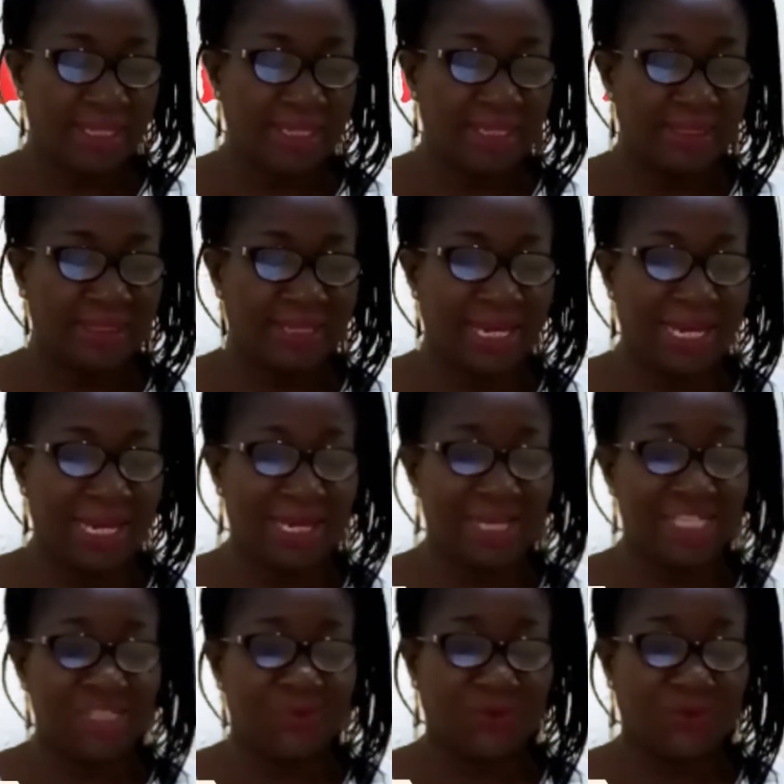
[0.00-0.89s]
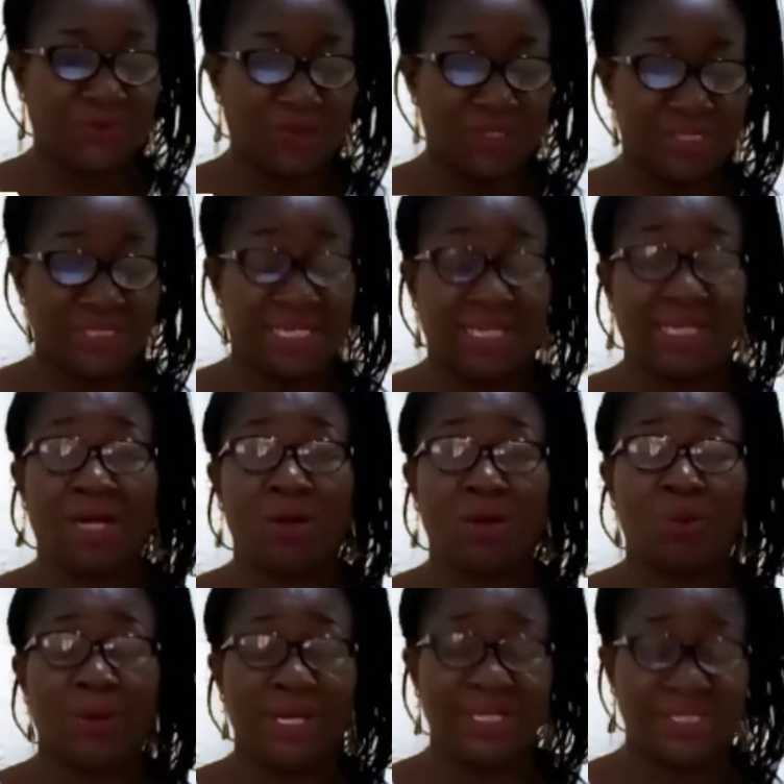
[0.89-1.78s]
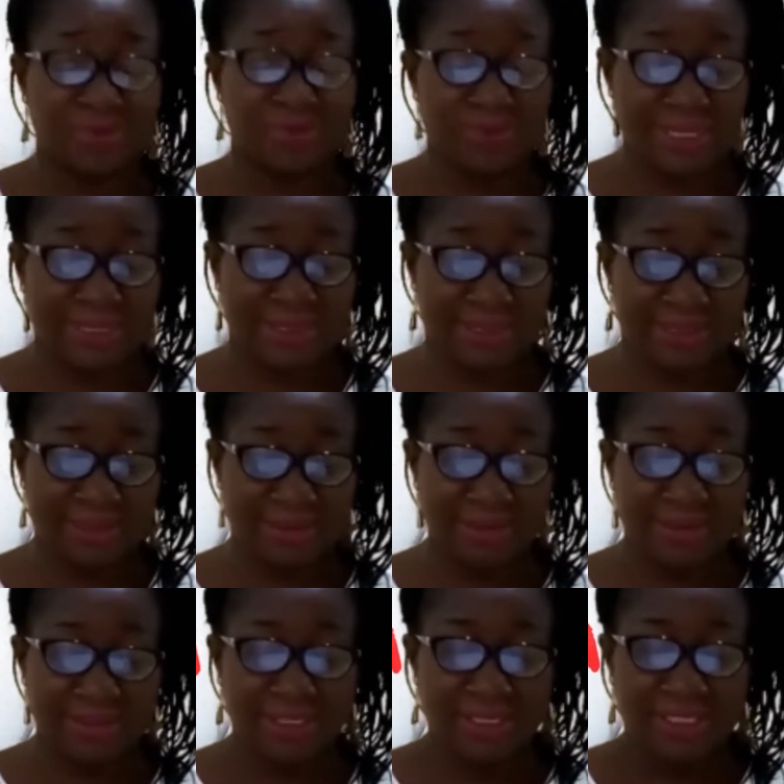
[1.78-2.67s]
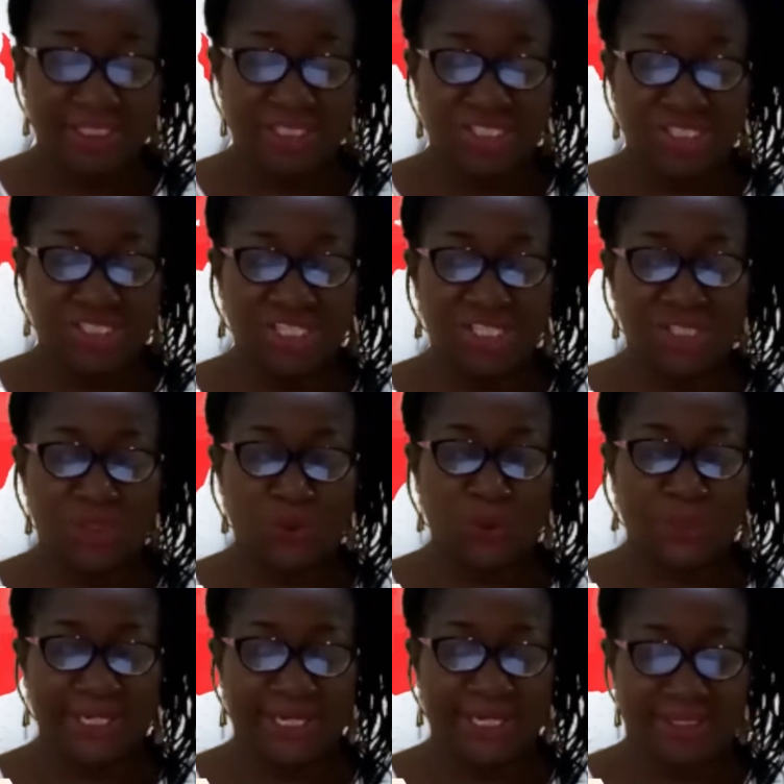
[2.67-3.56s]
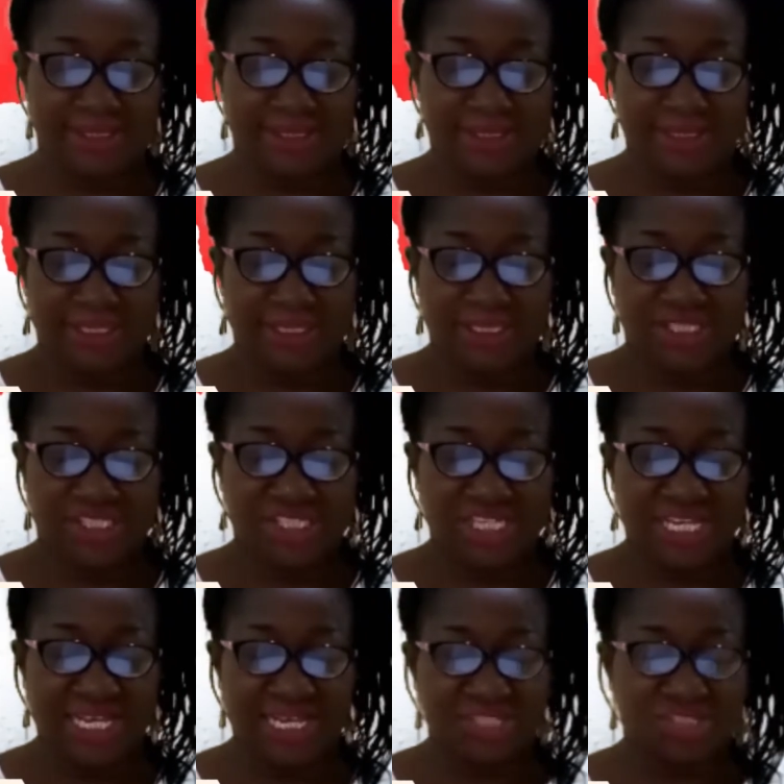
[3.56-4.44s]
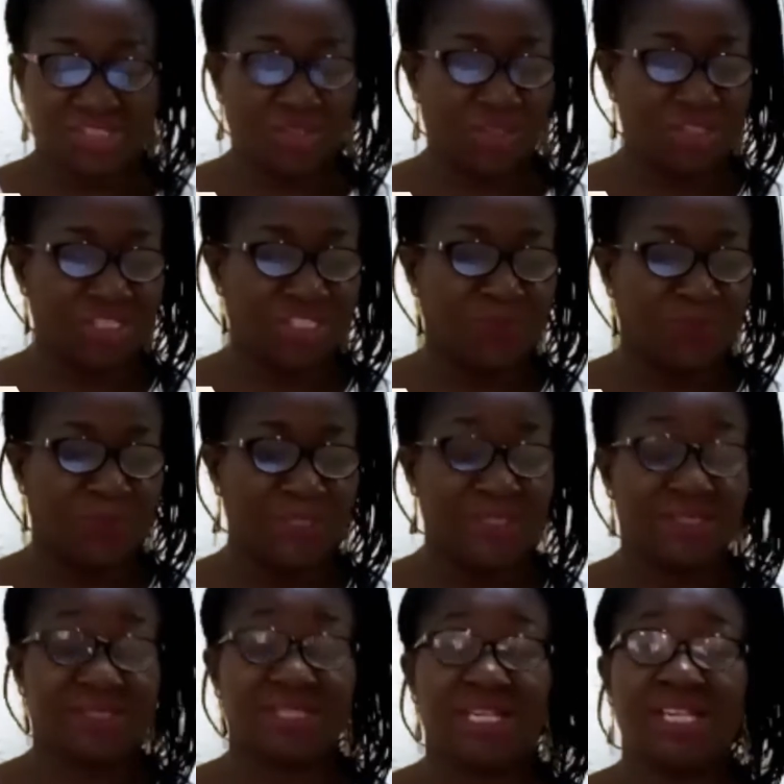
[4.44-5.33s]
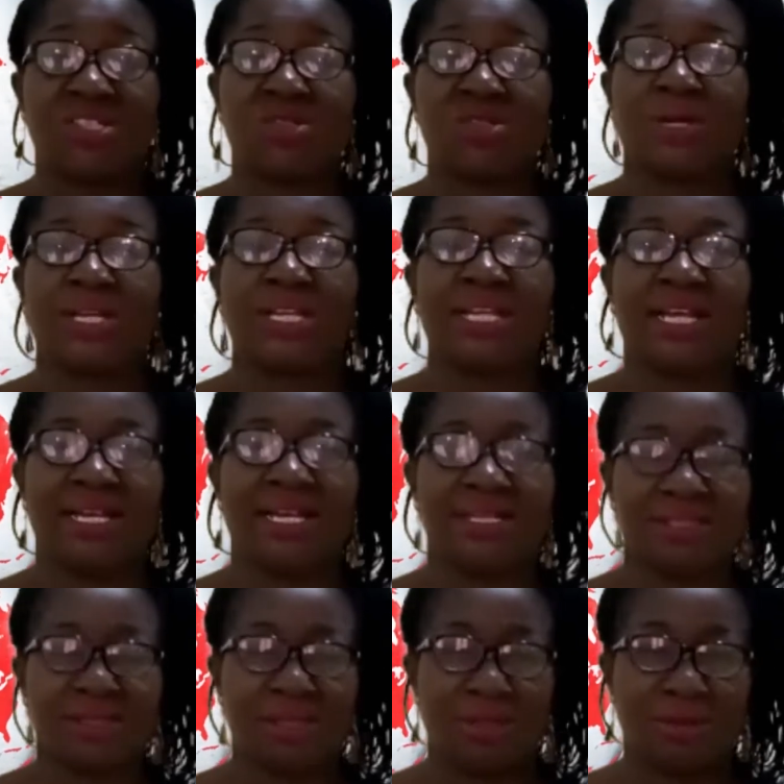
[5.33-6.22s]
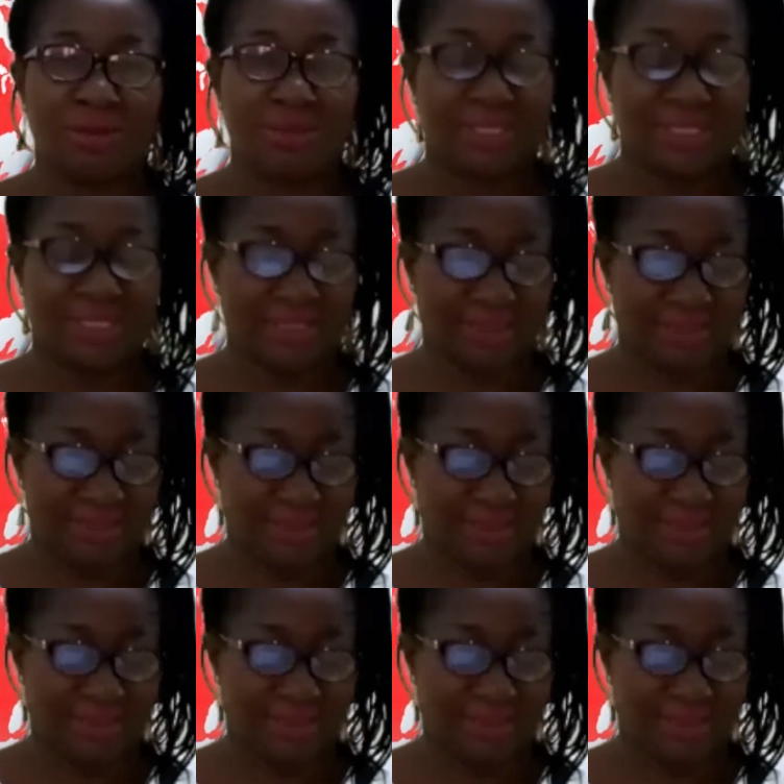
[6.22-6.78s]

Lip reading: In the hours before Salau went missing, she tweeted, "She has just been sexually assaulted."